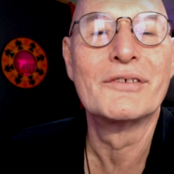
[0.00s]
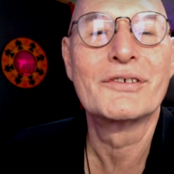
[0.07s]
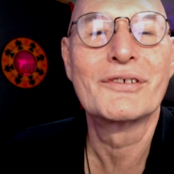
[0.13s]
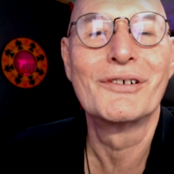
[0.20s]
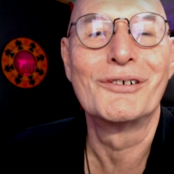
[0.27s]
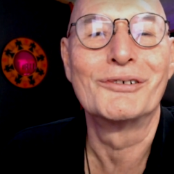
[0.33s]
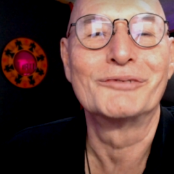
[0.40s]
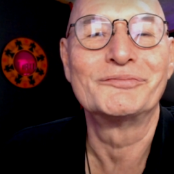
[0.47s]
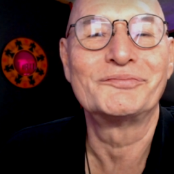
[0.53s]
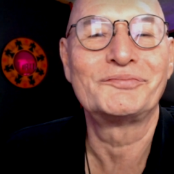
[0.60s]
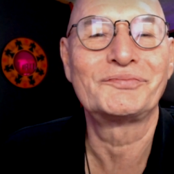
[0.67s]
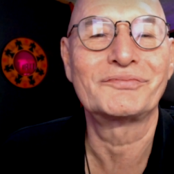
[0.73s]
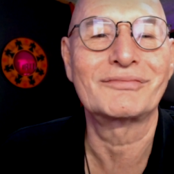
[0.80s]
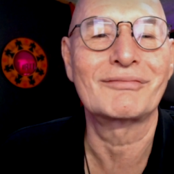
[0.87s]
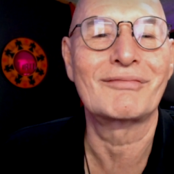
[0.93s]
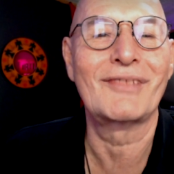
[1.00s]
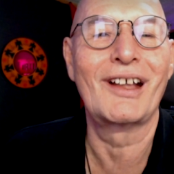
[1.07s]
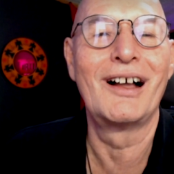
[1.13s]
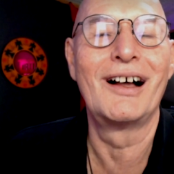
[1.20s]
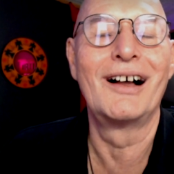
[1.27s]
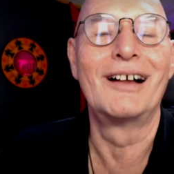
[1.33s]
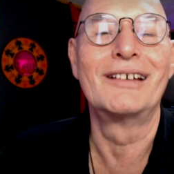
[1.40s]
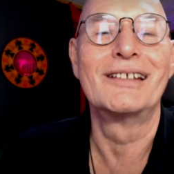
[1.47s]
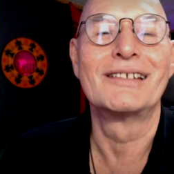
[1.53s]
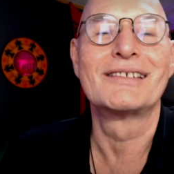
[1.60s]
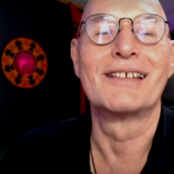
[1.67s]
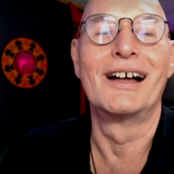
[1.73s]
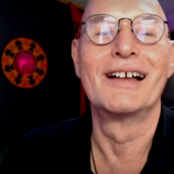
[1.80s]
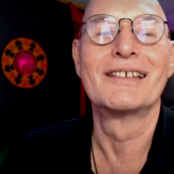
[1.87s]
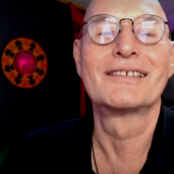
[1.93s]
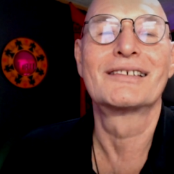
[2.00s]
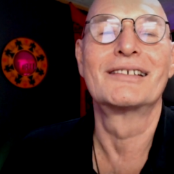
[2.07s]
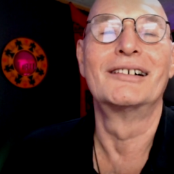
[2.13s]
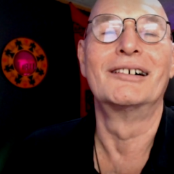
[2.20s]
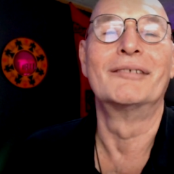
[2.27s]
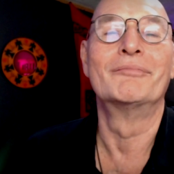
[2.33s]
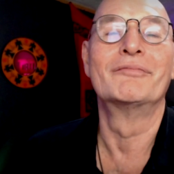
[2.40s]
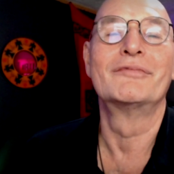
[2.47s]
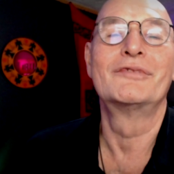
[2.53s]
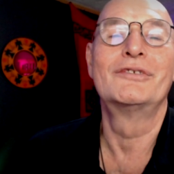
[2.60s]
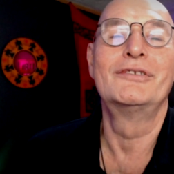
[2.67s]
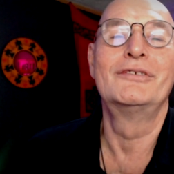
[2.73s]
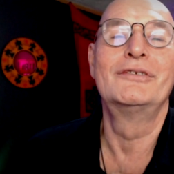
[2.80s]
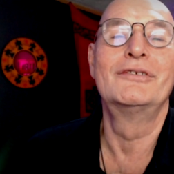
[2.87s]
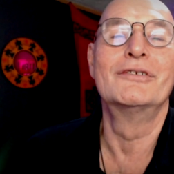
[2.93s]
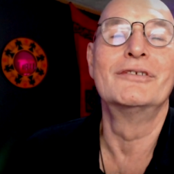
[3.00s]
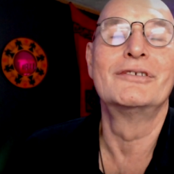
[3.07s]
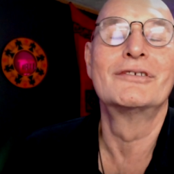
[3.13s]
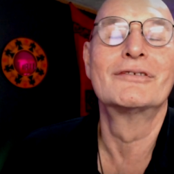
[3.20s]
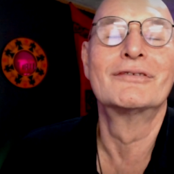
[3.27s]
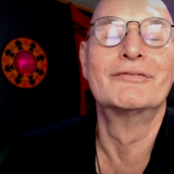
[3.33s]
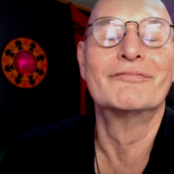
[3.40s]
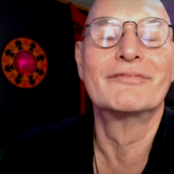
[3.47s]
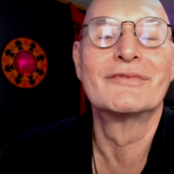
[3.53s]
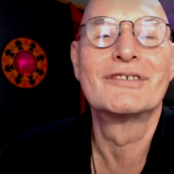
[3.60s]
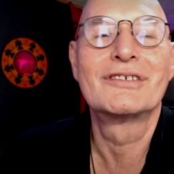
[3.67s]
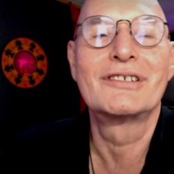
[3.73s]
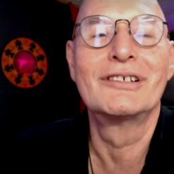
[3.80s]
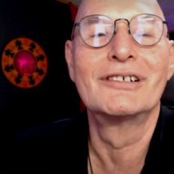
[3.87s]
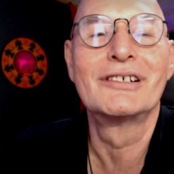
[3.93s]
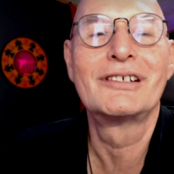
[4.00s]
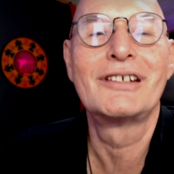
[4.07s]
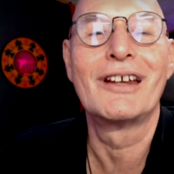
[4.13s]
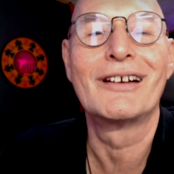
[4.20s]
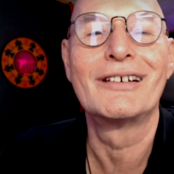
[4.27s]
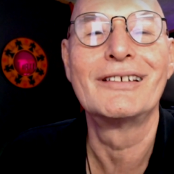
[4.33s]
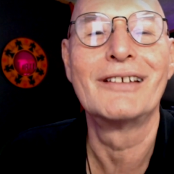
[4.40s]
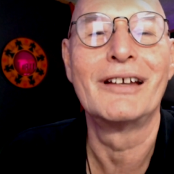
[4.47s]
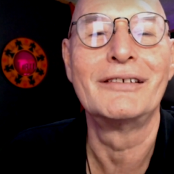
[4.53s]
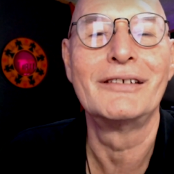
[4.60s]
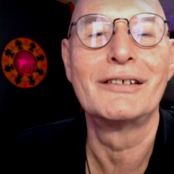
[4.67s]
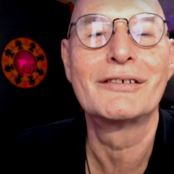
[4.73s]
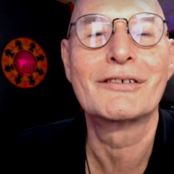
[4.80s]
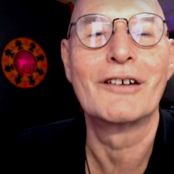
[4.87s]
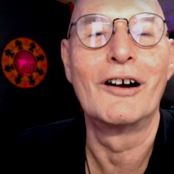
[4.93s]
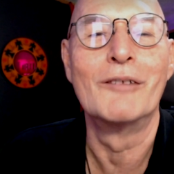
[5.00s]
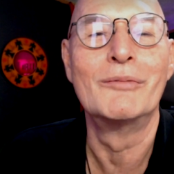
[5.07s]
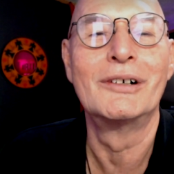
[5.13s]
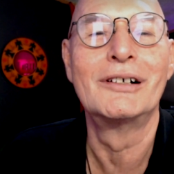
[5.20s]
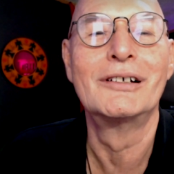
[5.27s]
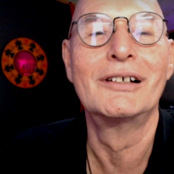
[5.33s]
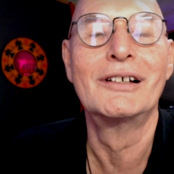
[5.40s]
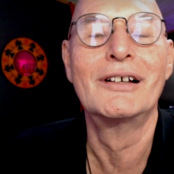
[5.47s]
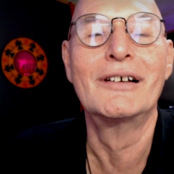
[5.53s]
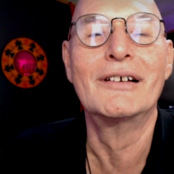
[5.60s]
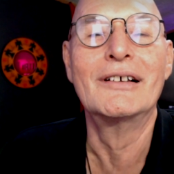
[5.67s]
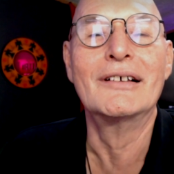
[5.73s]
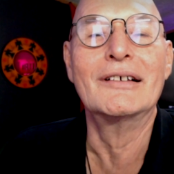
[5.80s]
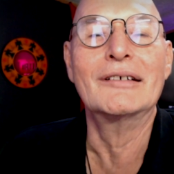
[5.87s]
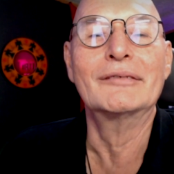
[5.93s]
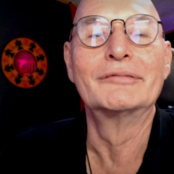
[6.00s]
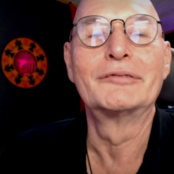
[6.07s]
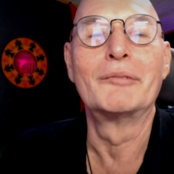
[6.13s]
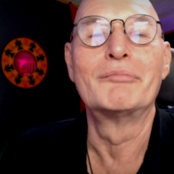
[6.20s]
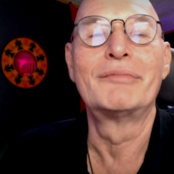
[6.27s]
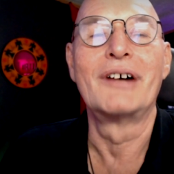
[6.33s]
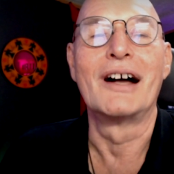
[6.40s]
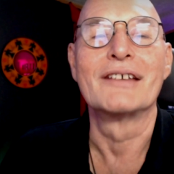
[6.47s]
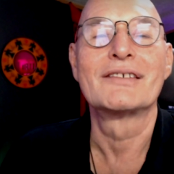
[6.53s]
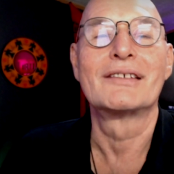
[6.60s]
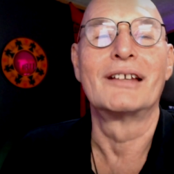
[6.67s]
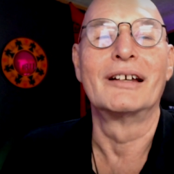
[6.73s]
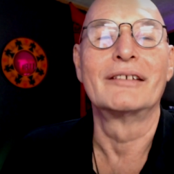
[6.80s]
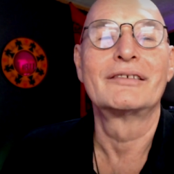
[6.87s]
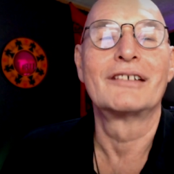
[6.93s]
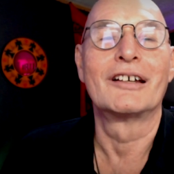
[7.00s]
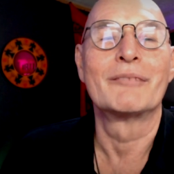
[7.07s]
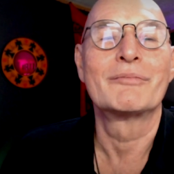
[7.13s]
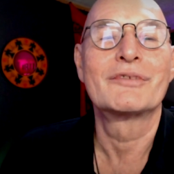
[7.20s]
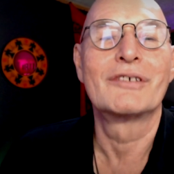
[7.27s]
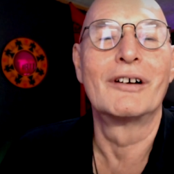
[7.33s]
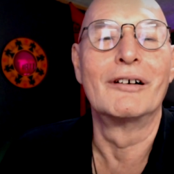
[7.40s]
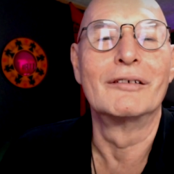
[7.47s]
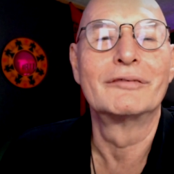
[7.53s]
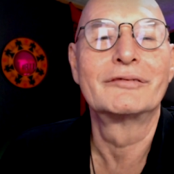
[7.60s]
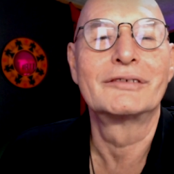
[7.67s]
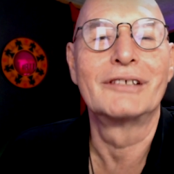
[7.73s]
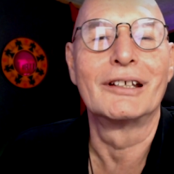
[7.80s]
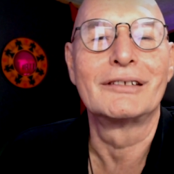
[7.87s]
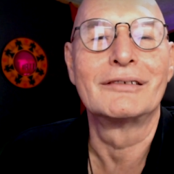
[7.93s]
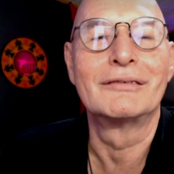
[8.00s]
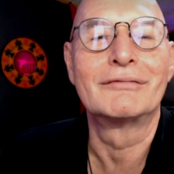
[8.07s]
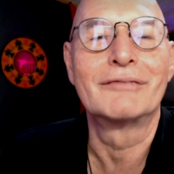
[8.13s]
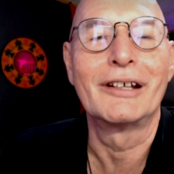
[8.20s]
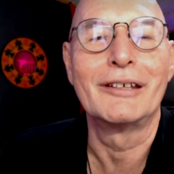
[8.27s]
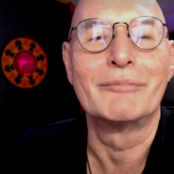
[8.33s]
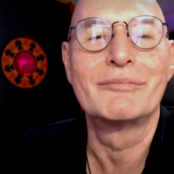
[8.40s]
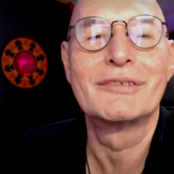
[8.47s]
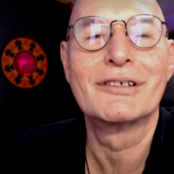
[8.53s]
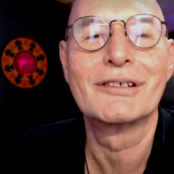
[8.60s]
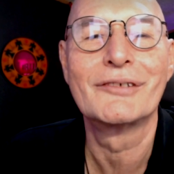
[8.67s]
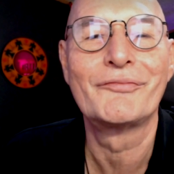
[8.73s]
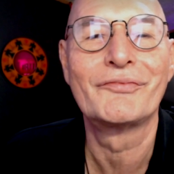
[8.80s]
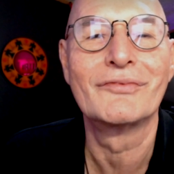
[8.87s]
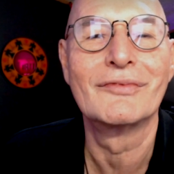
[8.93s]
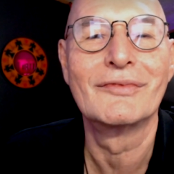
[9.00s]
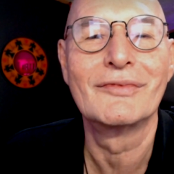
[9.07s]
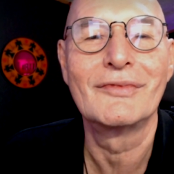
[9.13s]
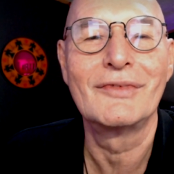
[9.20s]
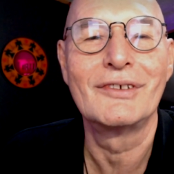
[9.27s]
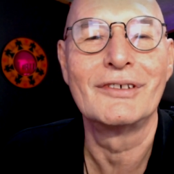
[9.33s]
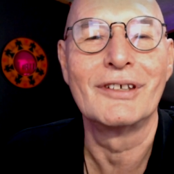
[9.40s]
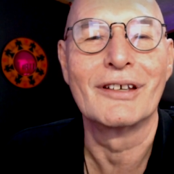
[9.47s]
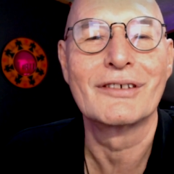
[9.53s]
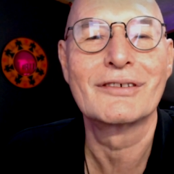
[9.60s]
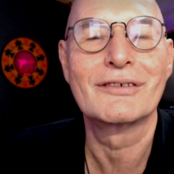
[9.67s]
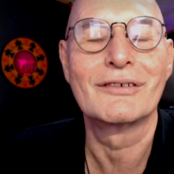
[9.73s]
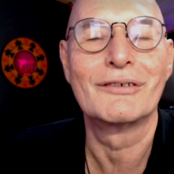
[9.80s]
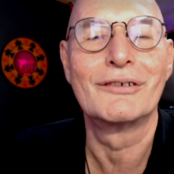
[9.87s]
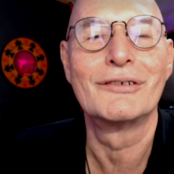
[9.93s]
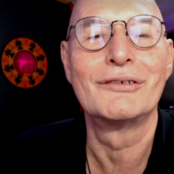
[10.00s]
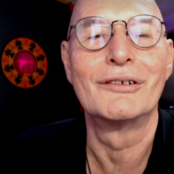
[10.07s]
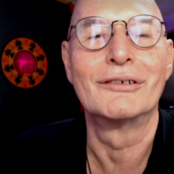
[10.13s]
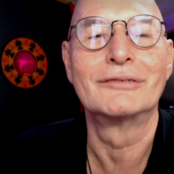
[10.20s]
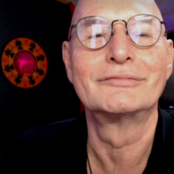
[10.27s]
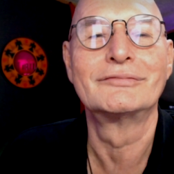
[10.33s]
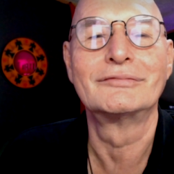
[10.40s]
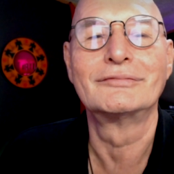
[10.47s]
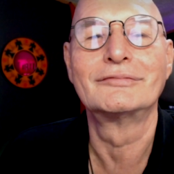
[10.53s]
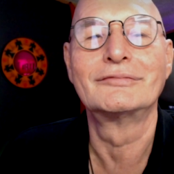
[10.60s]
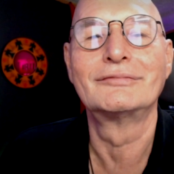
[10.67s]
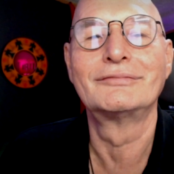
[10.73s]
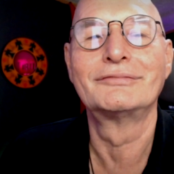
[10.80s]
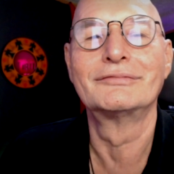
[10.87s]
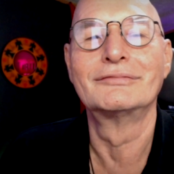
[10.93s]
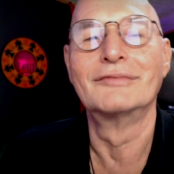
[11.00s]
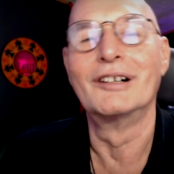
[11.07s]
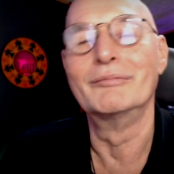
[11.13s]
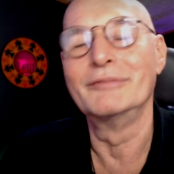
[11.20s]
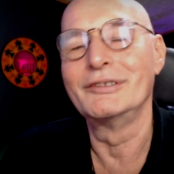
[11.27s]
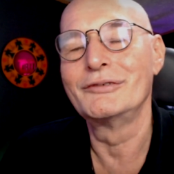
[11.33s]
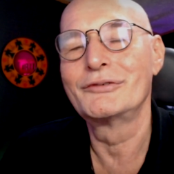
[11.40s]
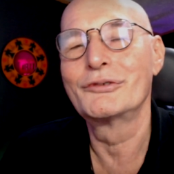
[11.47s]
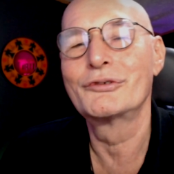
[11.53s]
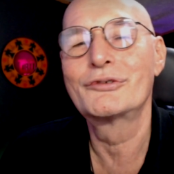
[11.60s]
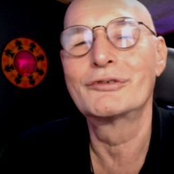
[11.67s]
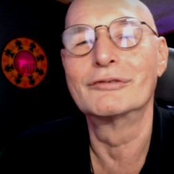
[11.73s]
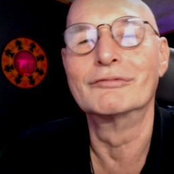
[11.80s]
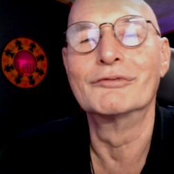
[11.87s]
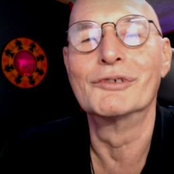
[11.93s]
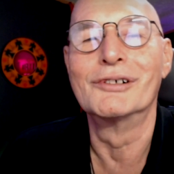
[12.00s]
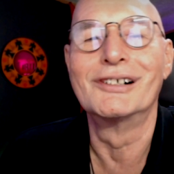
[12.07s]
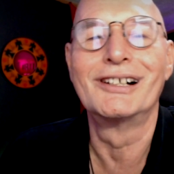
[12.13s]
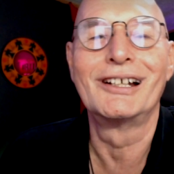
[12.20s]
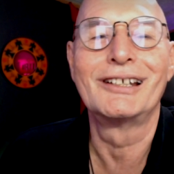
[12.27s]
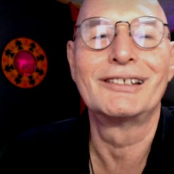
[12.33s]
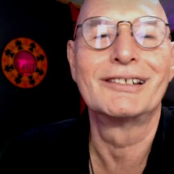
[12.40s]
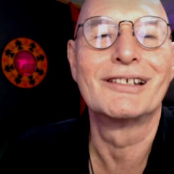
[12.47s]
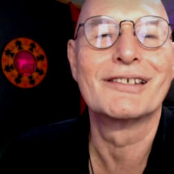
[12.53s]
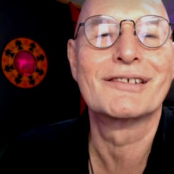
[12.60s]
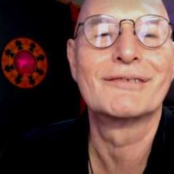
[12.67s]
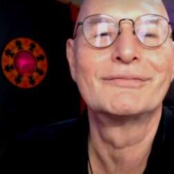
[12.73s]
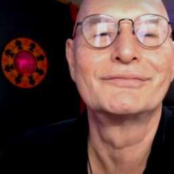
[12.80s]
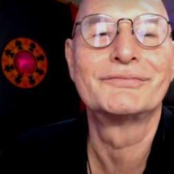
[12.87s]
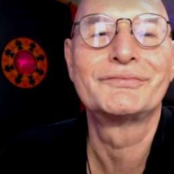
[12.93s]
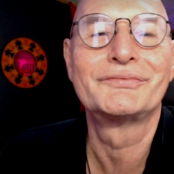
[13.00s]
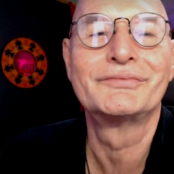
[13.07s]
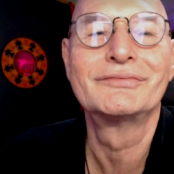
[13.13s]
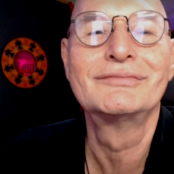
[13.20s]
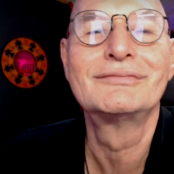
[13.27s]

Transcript: so uh, let's ask, um, do you still carry any trauma from past lifetimes of getting raped? Yes or no? I mean, due to war, I guess. Mm-hmm.